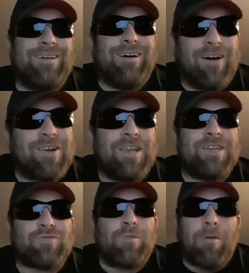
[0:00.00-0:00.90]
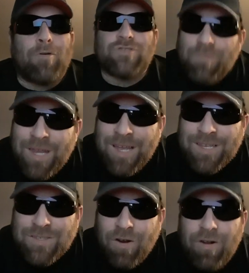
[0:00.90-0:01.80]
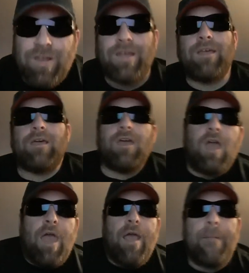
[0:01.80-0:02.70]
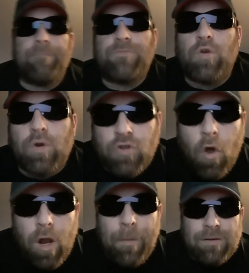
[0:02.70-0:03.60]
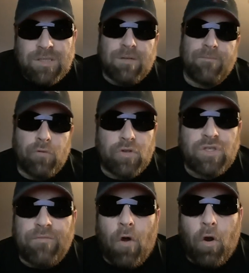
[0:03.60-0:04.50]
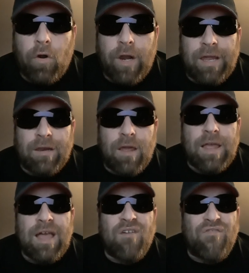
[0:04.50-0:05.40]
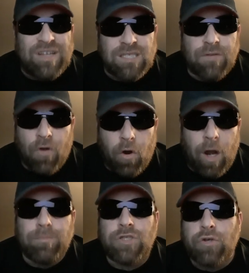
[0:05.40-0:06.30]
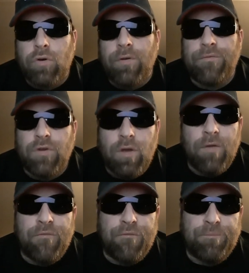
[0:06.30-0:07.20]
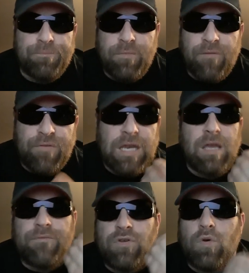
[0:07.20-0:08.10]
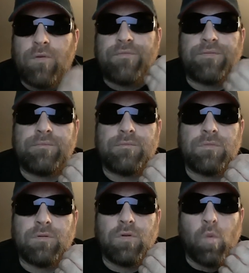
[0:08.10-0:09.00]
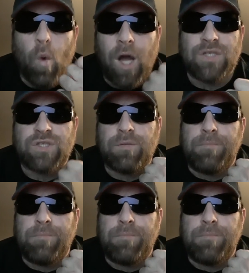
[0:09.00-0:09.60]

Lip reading: Ugliness, repulsive, meaningless art. You want to talk about subversive art and offensive art? I'm sure if any of you have watched